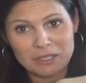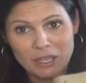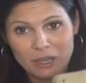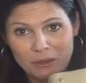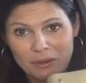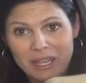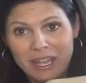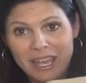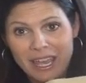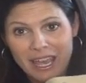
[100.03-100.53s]

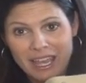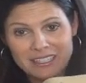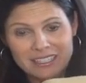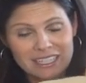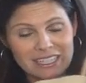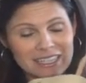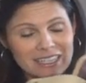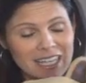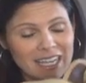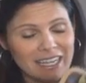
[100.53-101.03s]
So has
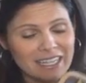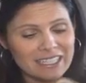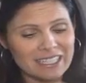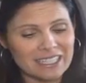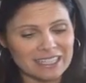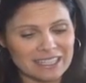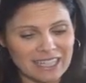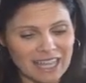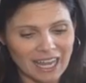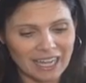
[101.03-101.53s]
a
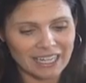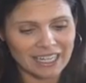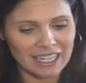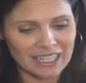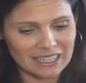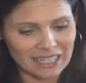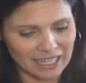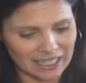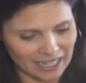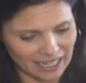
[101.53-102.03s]
light
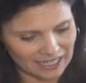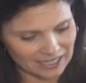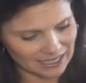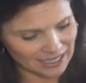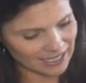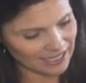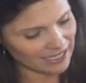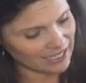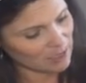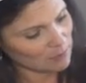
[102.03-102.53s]
lining like I
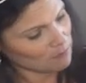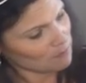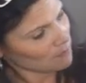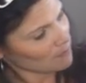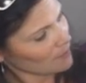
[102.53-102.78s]
like.